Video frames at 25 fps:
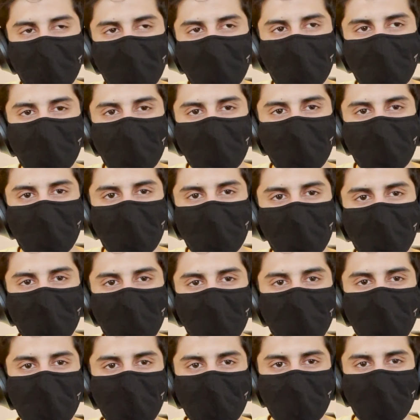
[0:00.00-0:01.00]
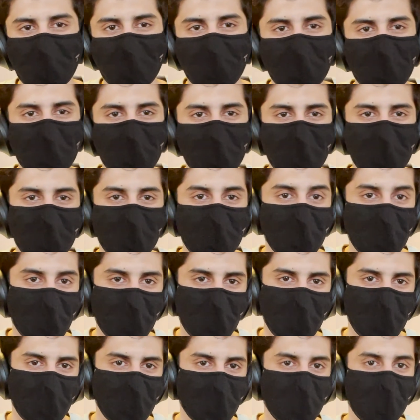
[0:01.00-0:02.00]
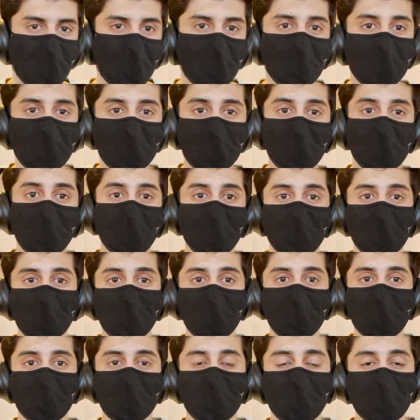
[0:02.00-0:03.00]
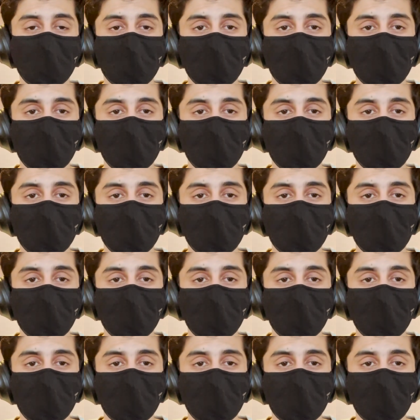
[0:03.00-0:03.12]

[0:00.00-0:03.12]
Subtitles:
but I think now the time has come that